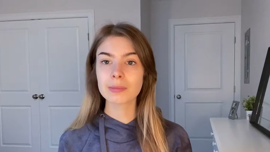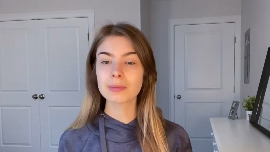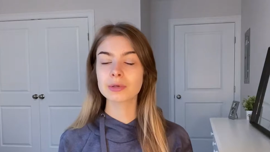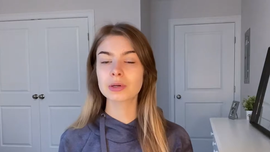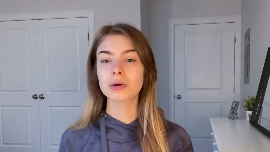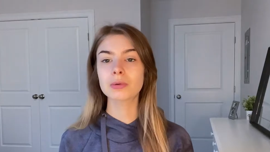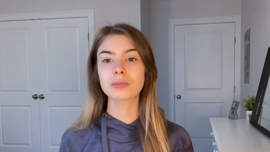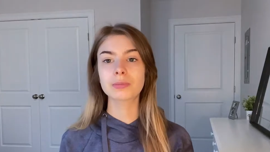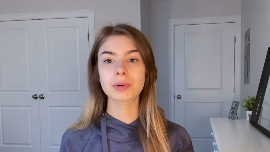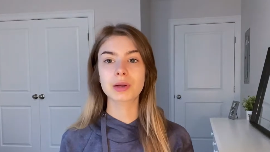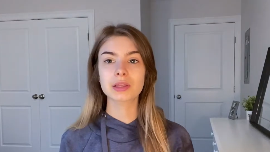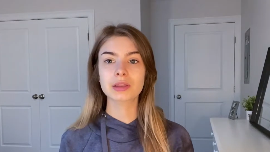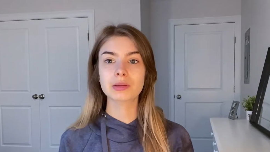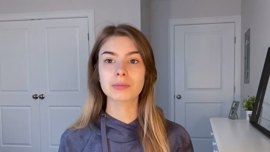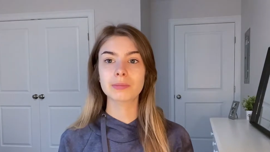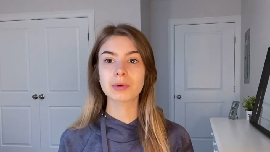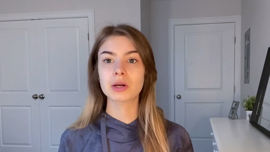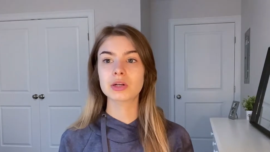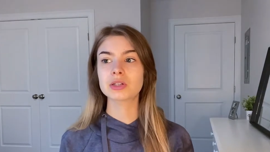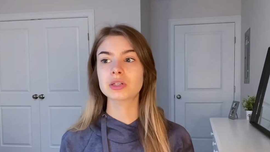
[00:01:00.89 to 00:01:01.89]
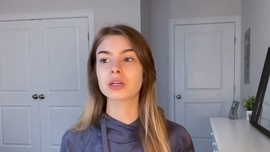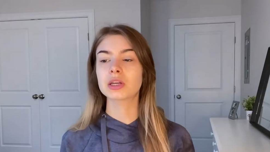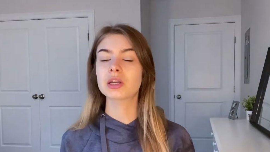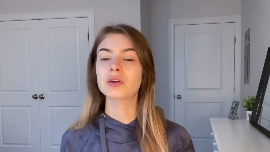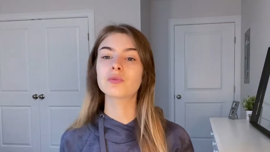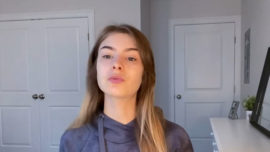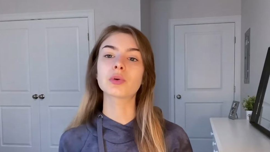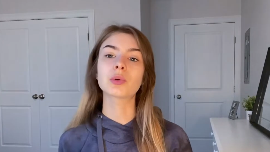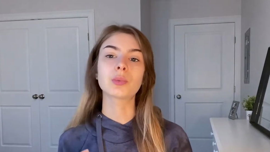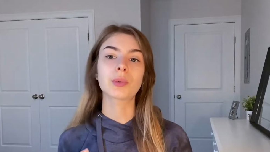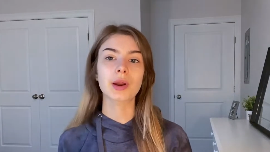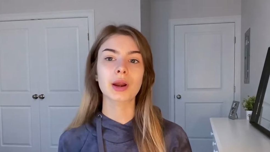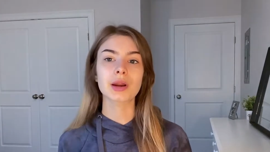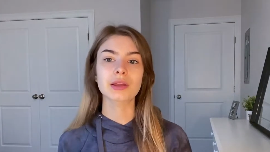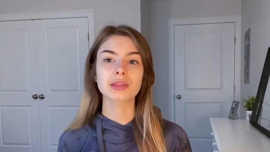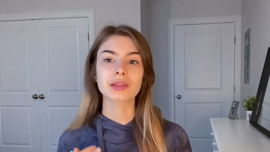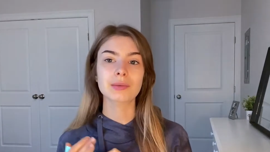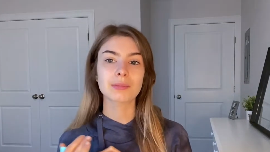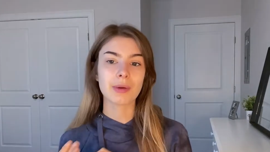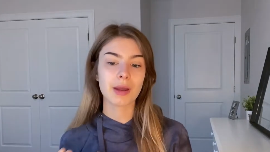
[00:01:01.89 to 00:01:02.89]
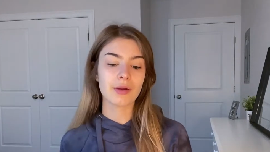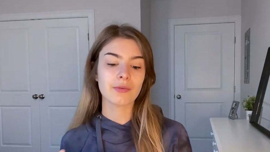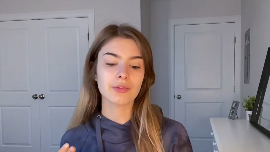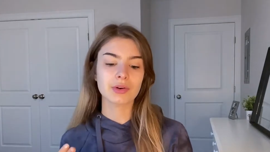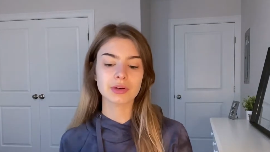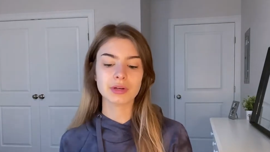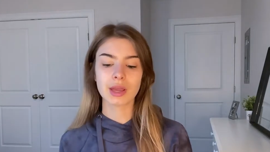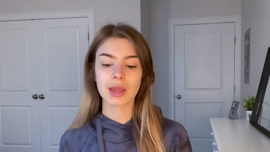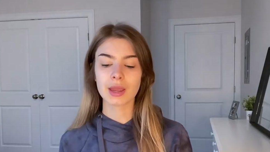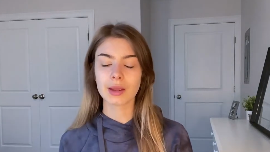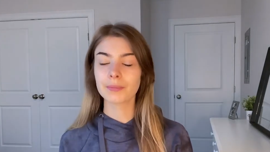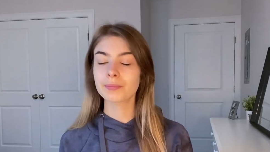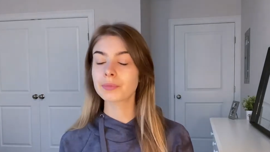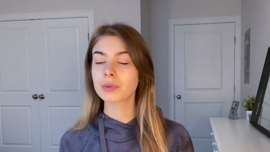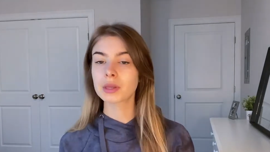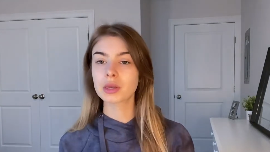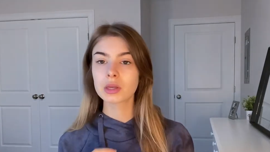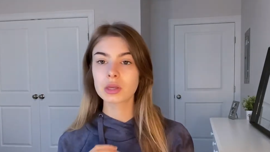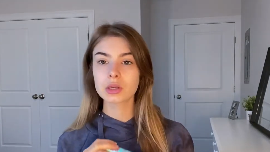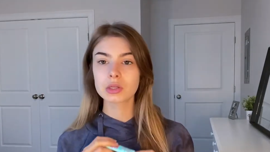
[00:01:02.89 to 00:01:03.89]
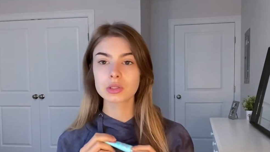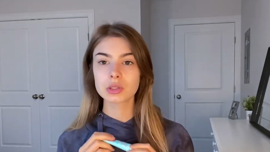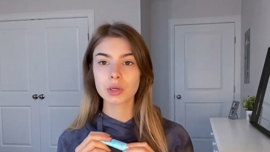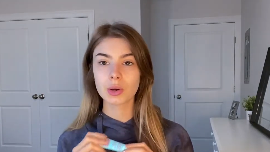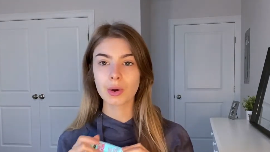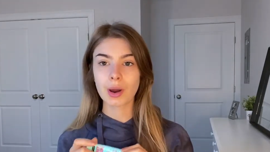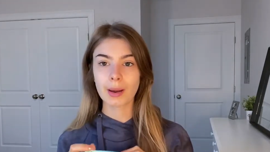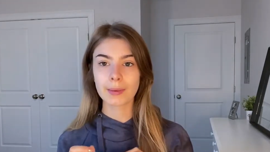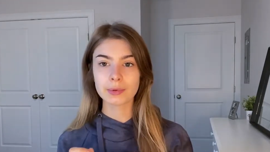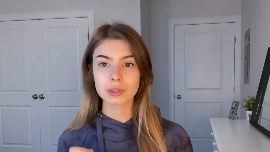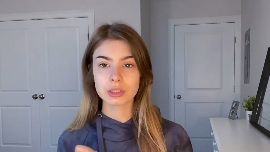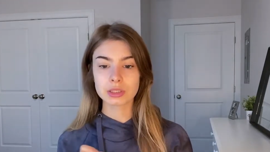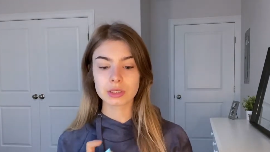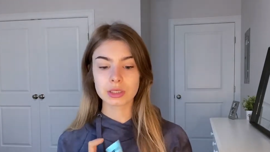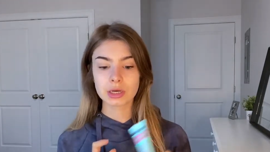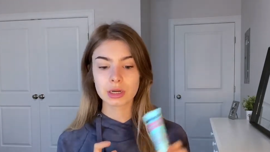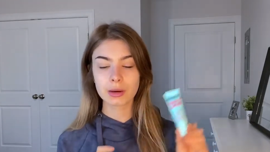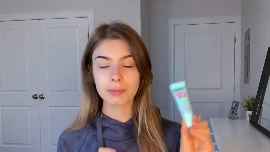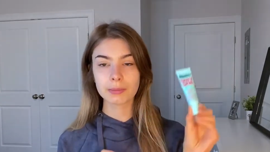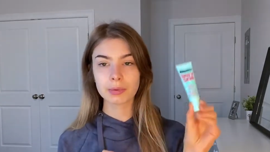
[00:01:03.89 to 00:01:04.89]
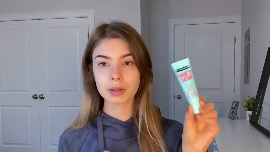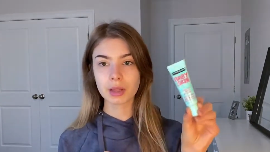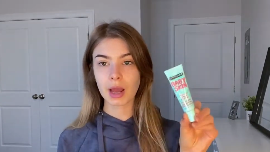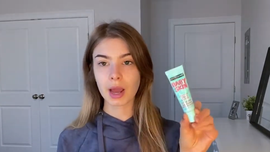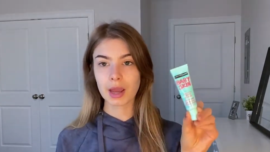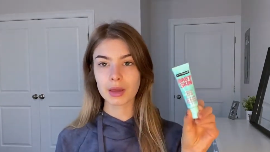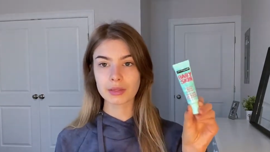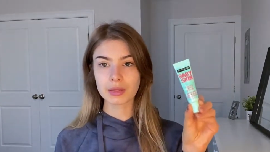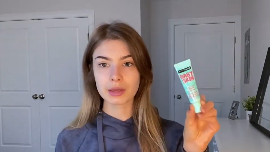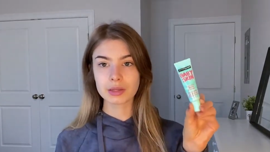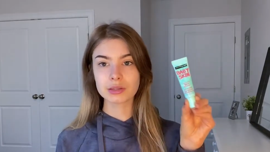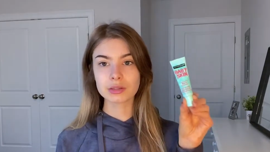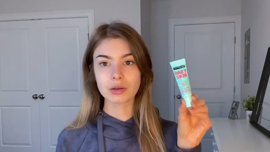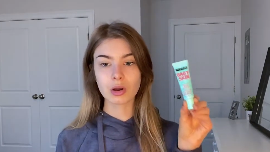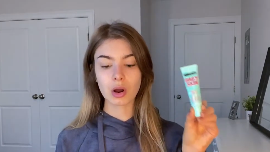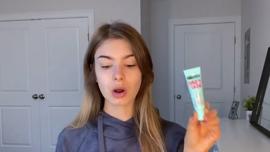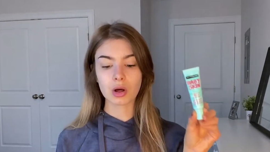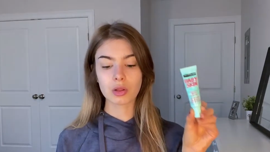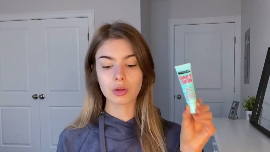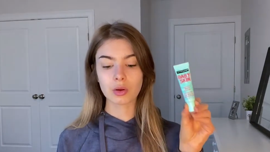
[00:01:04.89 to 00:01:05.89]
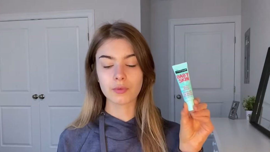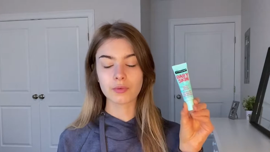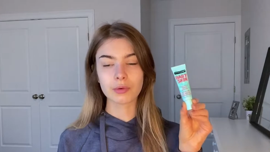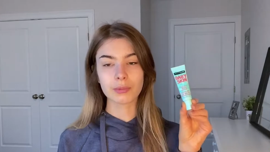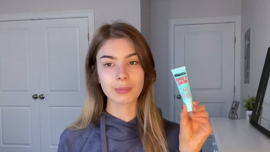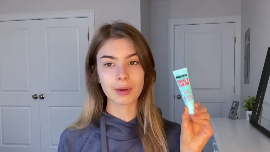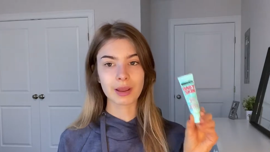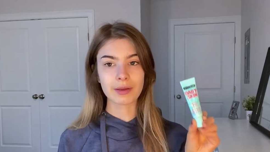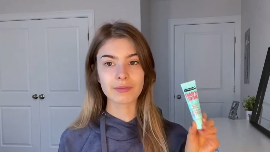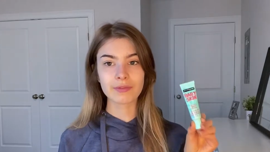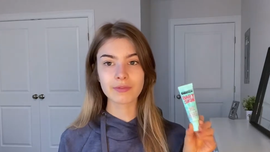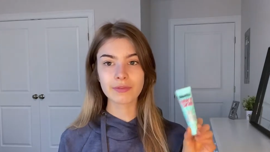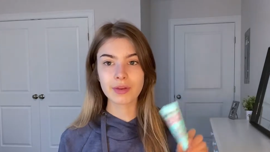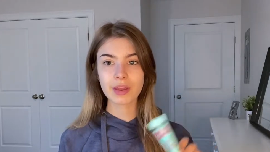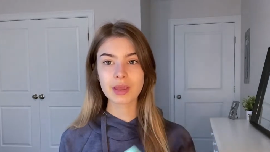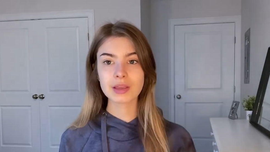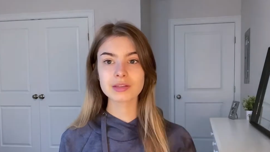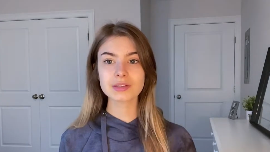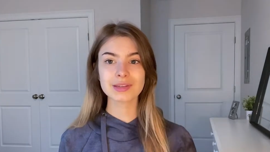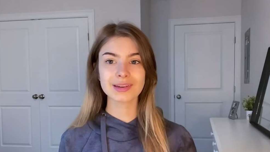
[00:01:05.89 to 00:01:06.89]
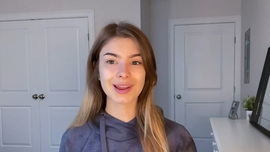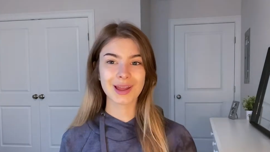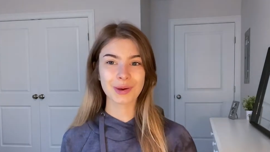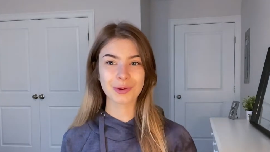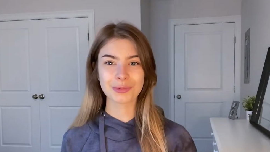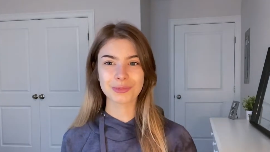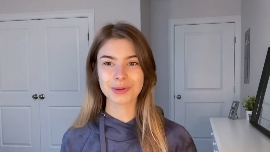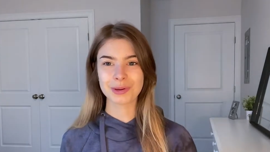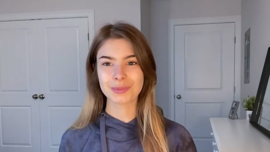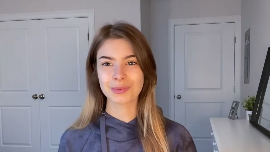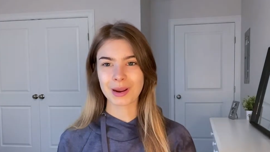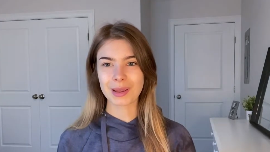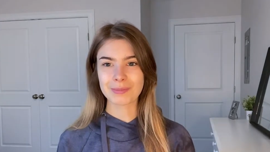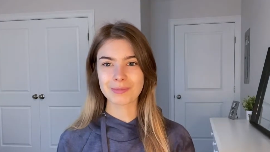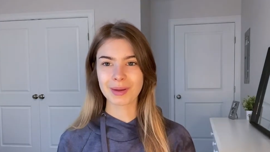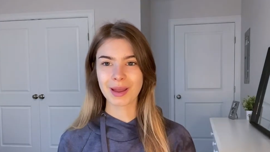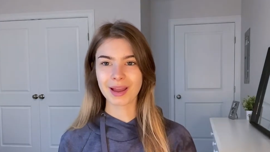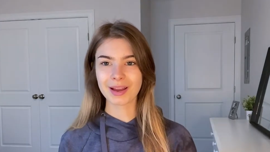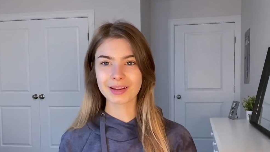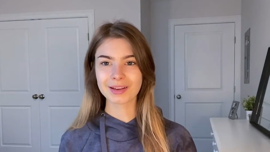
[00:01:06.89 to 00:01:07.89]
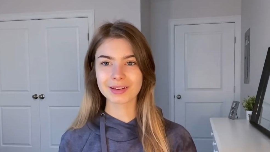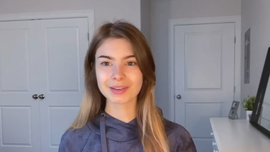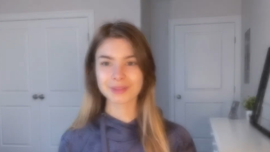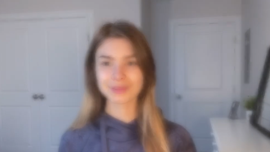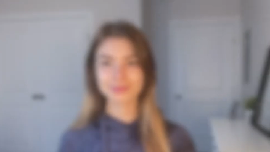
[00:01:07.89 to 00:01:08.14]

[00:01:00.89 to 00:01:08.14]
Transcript: but don't break the budget if we're wearing them every day. So I'm just gonna apply this all over my face and I will be right back.